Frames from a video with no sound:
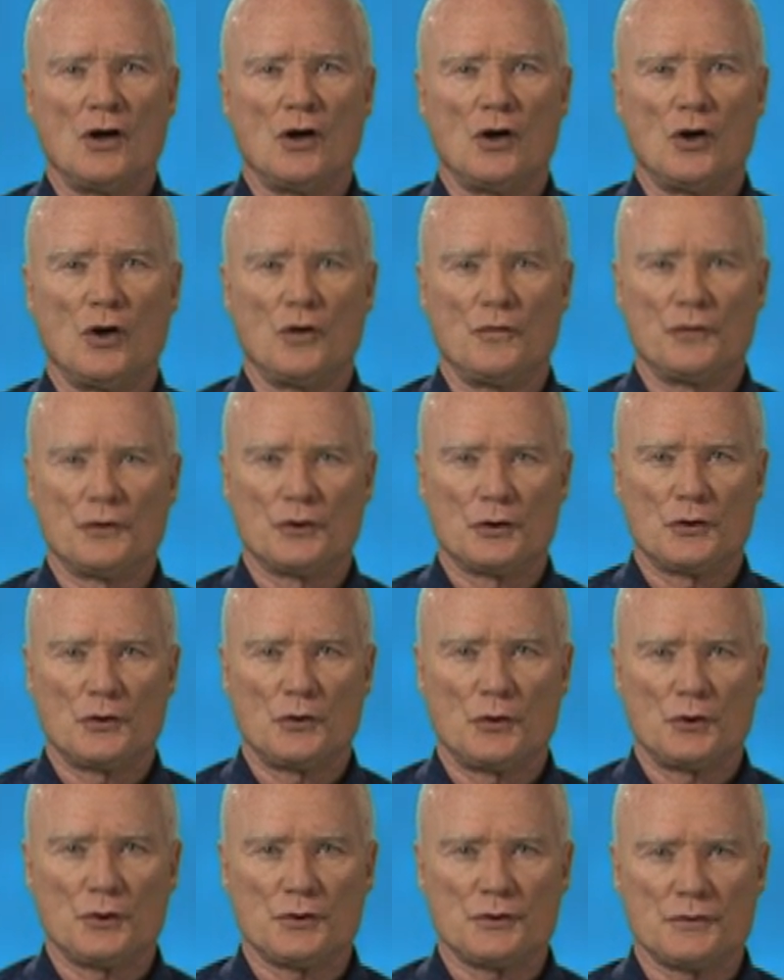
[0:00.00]
Over the
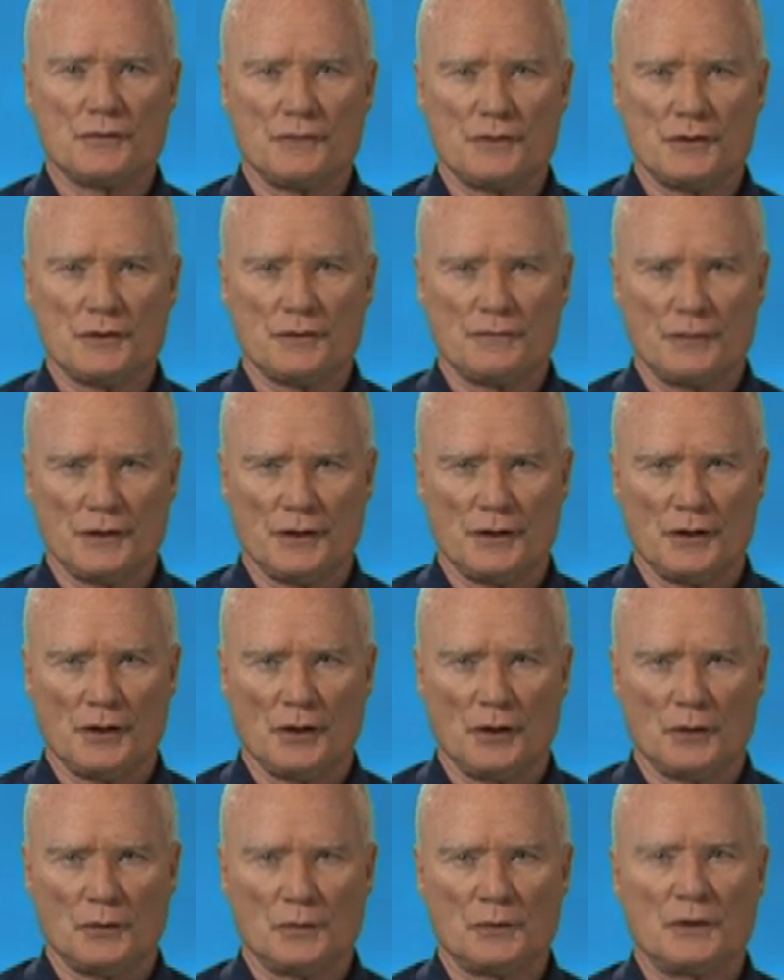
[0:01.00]
course of this
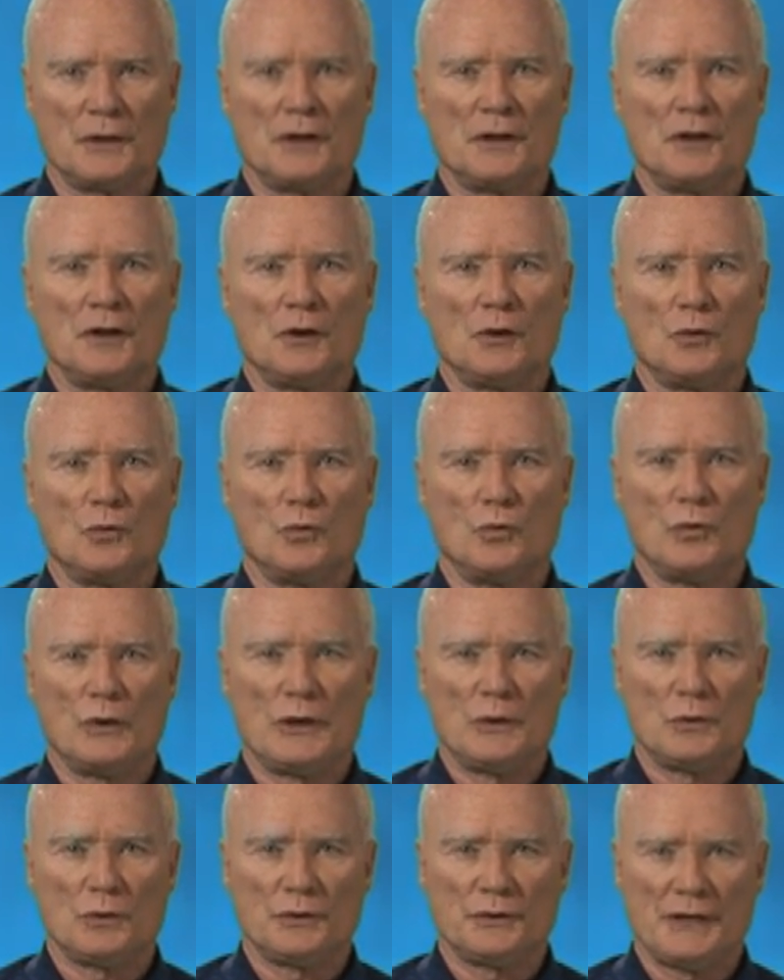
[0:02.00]
video,
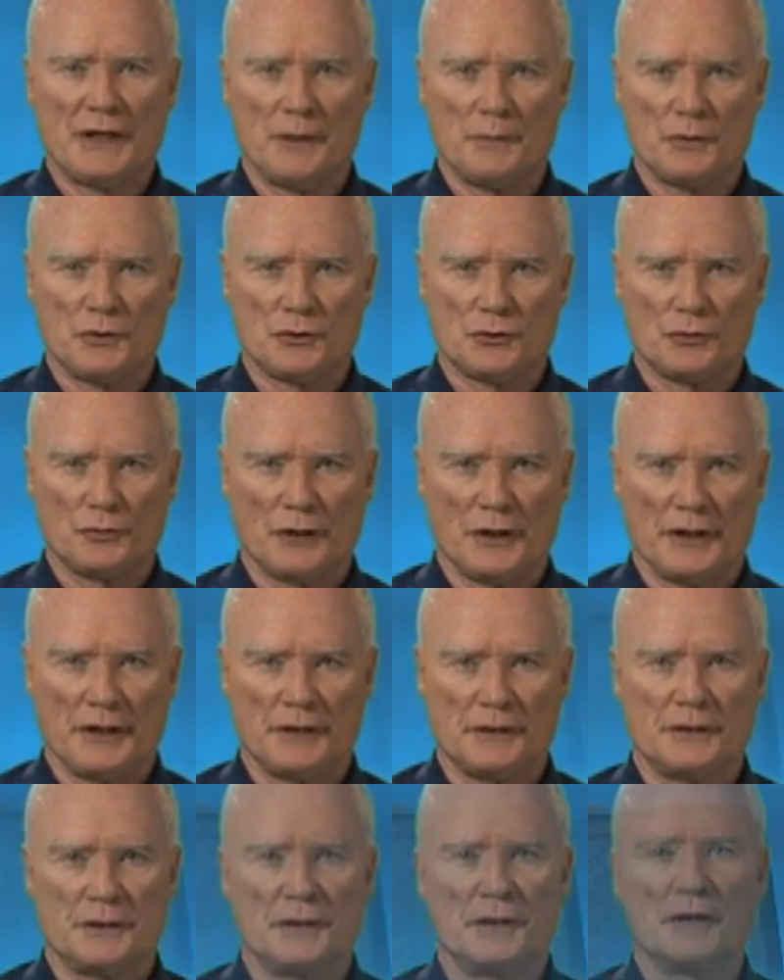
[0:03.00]
we will
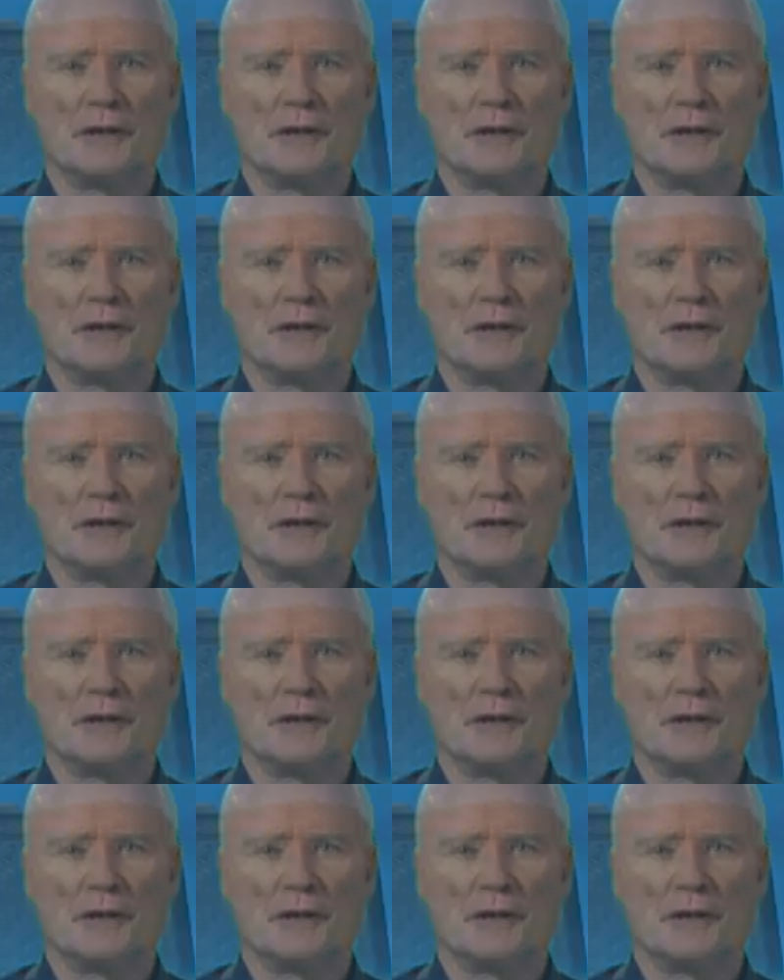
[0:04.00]
demonstrate